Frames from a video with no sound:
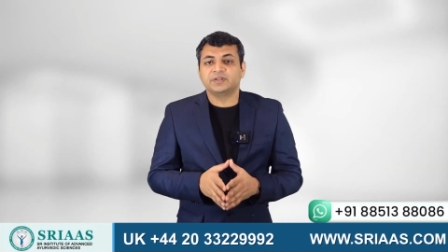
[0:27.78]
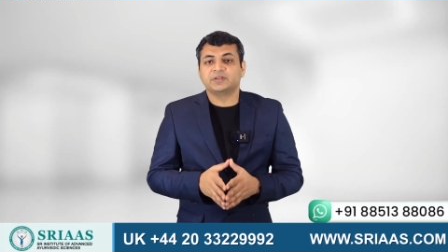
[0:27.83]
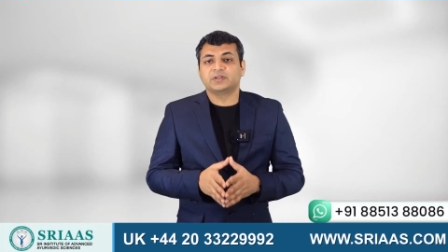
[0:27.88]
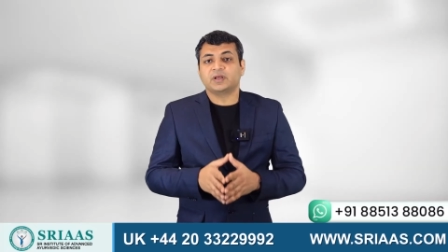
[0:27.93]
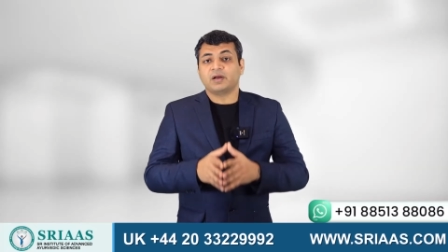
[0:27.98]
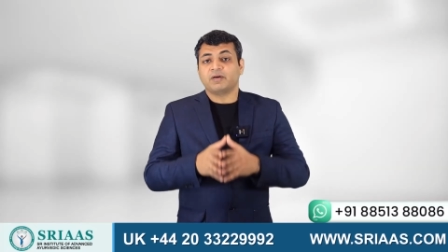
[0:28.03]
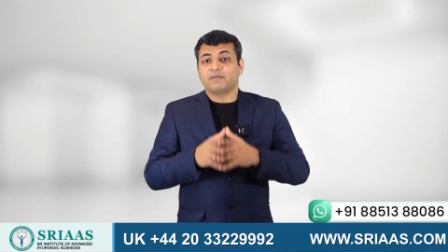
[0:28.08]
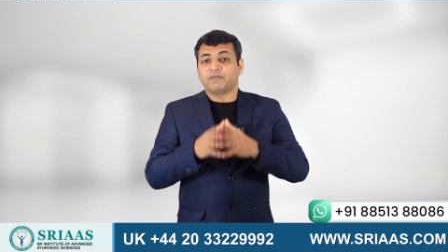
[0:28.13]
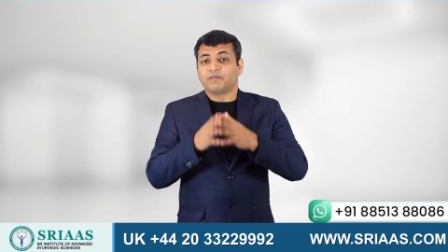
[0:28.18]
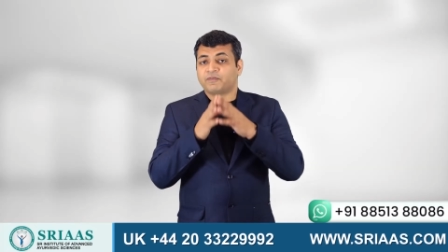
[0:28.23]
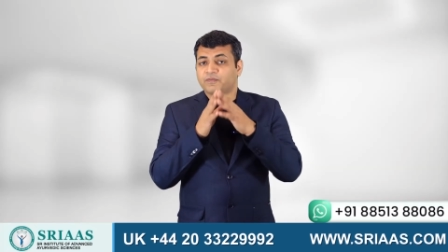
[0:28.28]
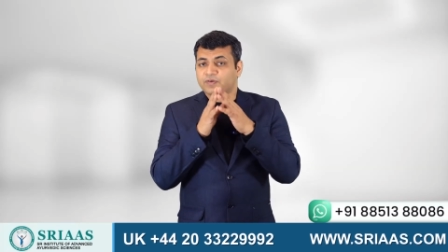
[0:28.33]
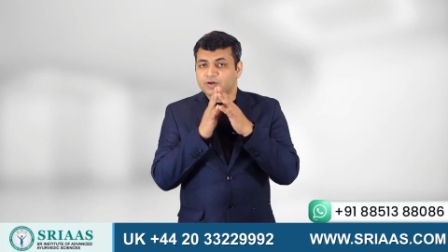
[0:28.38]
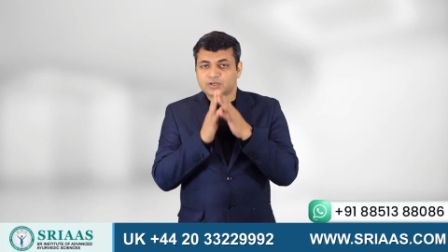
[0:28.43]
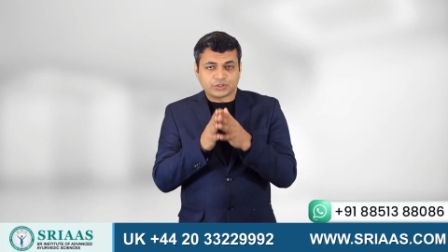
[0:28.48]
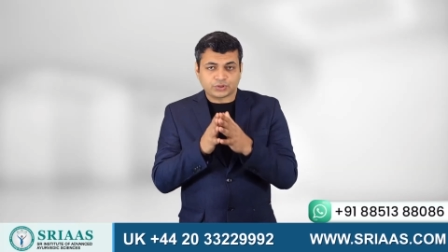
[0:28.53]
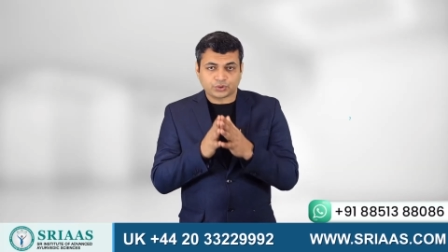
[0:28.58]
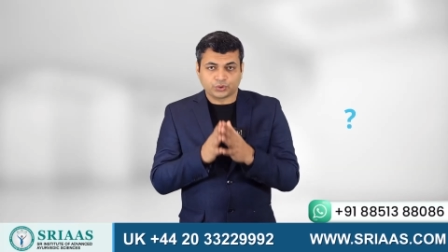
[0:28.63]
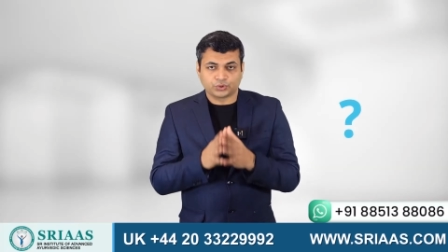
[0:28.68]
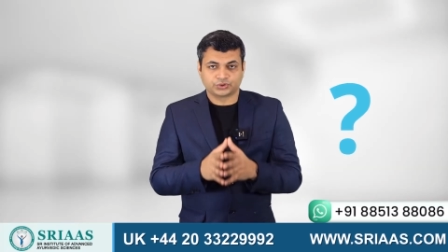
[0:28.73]
with the
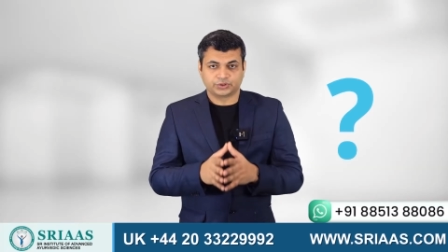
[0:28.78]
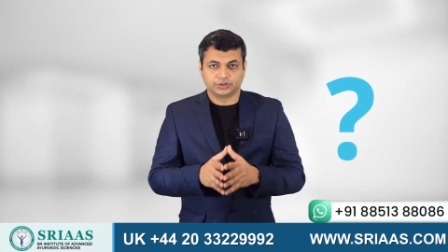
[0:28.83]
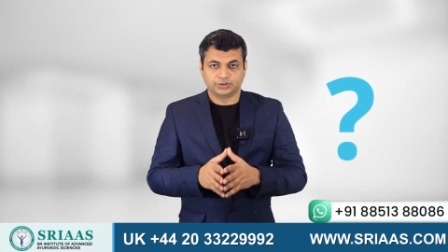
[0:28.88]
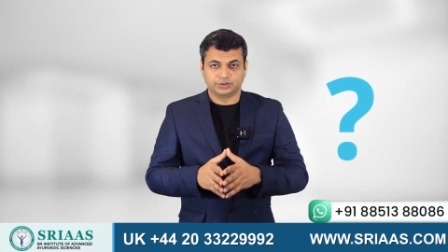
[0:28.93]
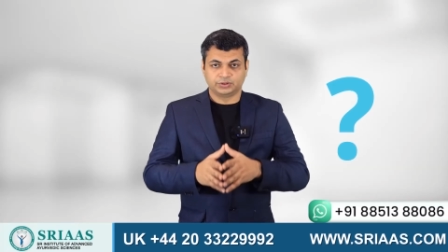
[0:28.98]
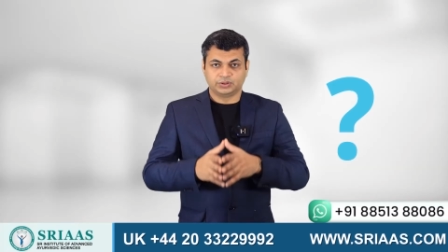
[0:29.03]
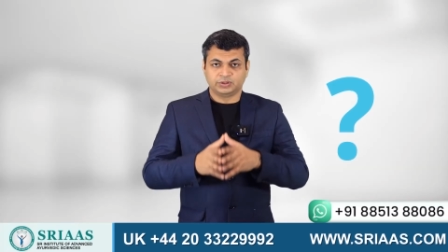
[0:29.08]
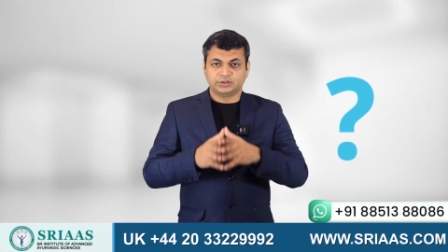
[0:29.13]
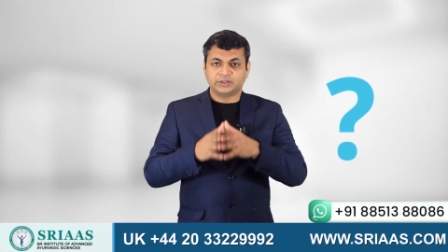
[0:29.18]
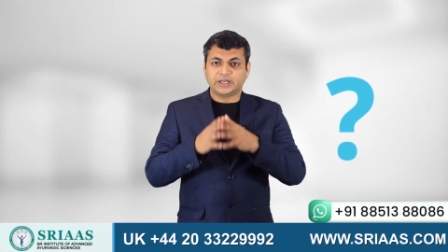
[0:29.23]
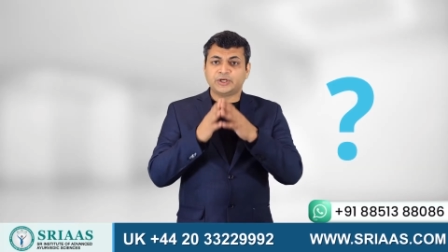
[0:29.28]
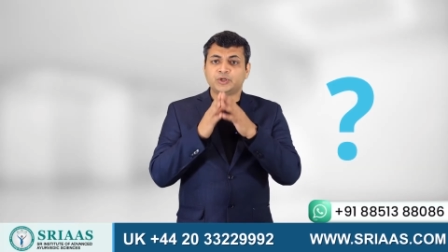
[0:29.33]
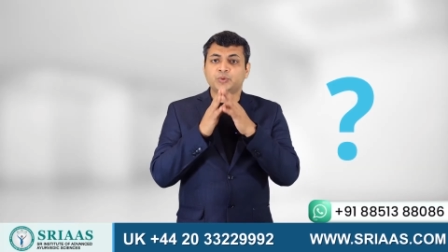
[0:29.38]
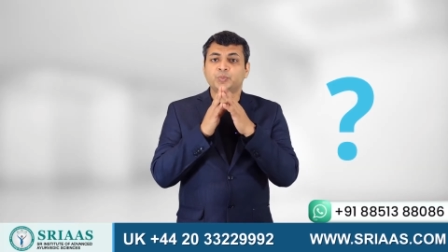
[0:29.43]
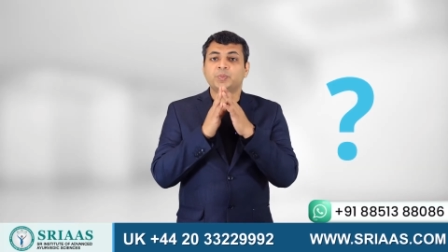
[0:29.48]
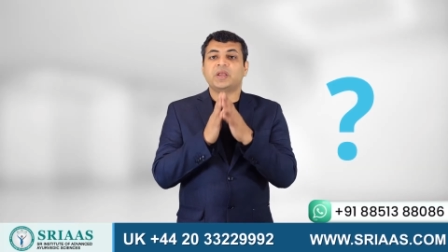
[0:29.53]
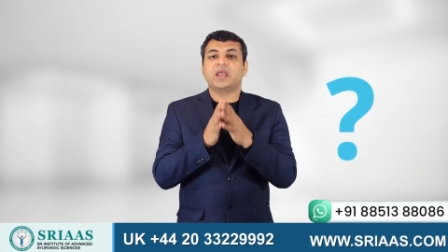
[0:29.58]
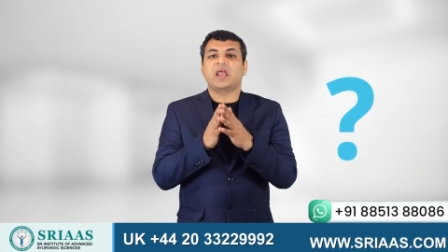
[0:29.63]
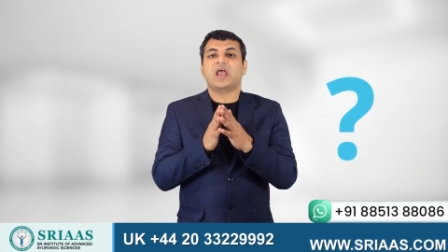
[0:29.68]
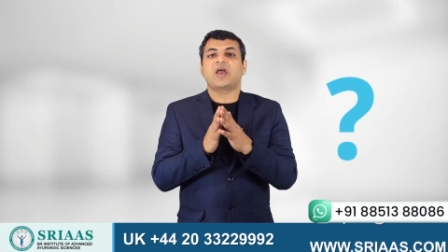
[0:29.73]
first question that you
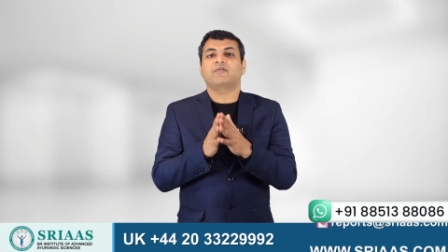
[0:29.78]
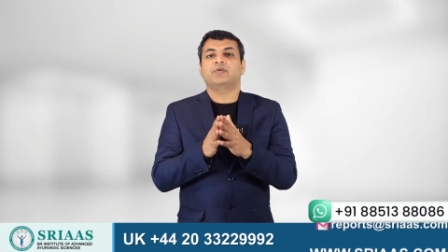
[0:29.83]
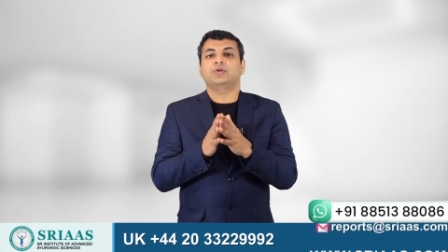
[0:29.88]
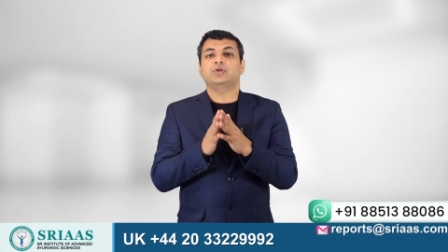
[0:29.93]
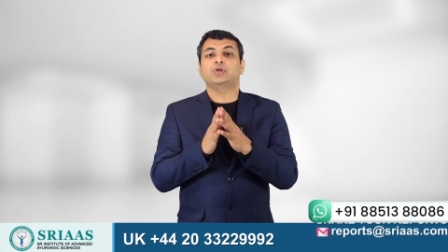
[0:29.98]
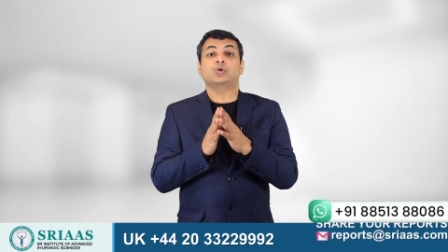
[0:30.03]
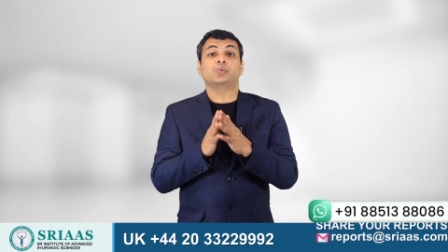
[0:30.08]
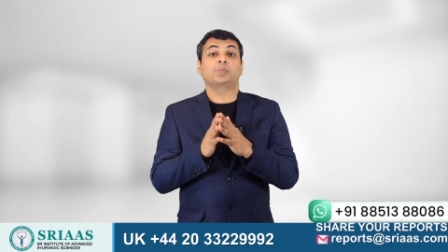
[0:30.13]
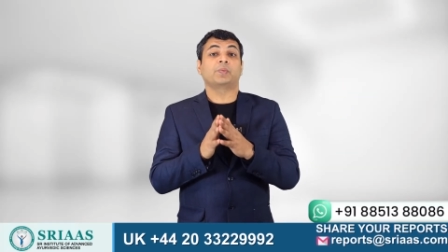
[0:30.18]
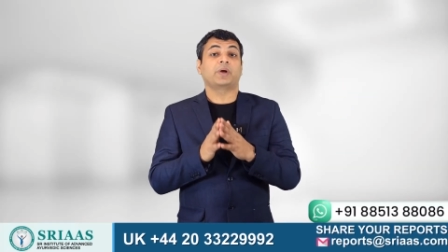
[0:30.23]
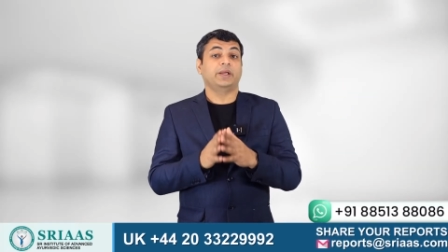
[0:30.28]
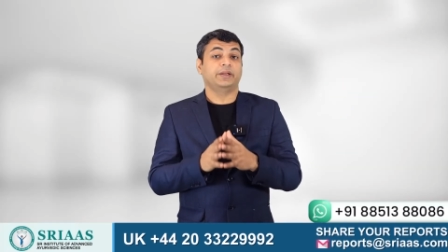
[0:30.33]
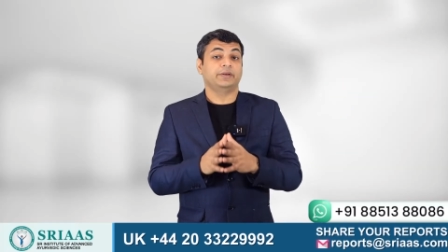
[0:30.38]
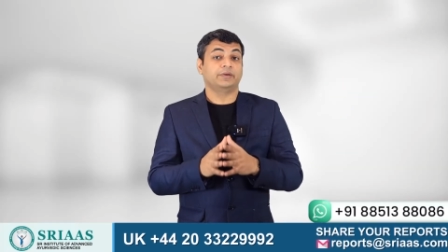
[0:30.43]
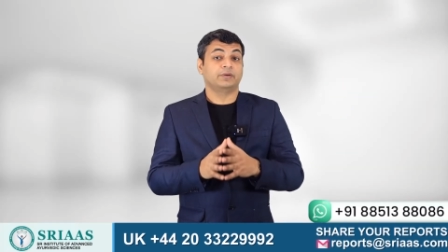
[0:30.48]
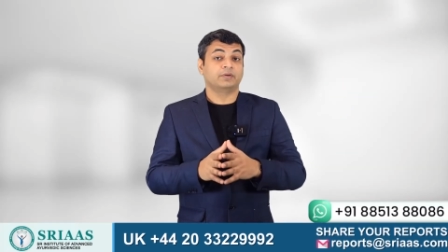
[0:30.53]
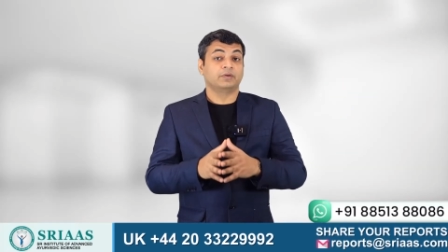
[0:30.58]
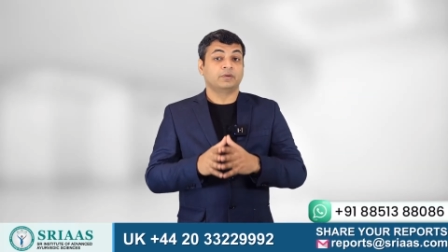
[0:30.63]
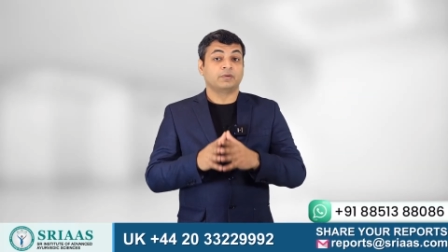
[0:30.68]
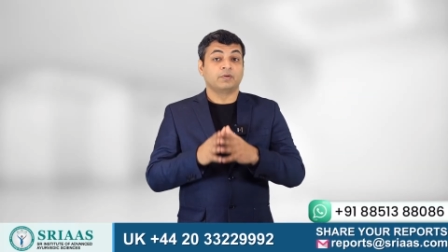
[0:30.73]
may have in your
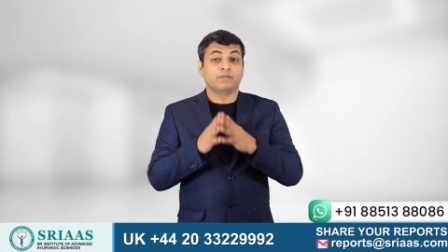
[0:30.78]
mind,